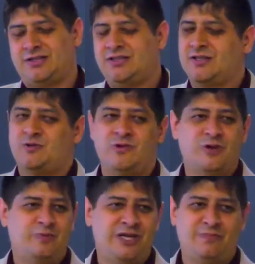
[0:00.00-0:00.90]
These are
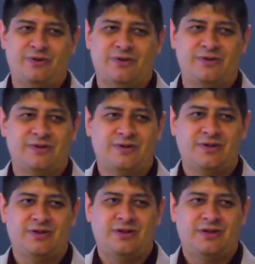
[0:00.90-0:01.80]
real people.
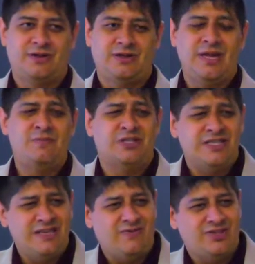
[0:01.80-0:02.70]
They
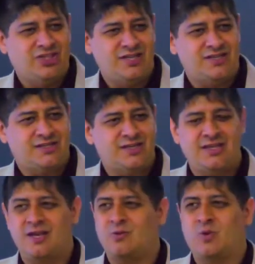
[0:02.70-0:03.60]
believe in Jesus,
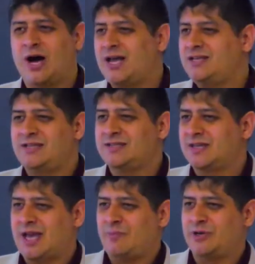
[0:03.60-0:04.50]
and yet why did
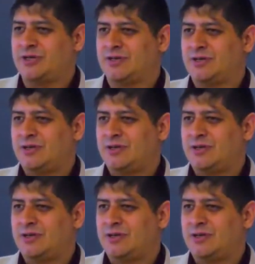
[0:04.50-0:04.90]
this happen?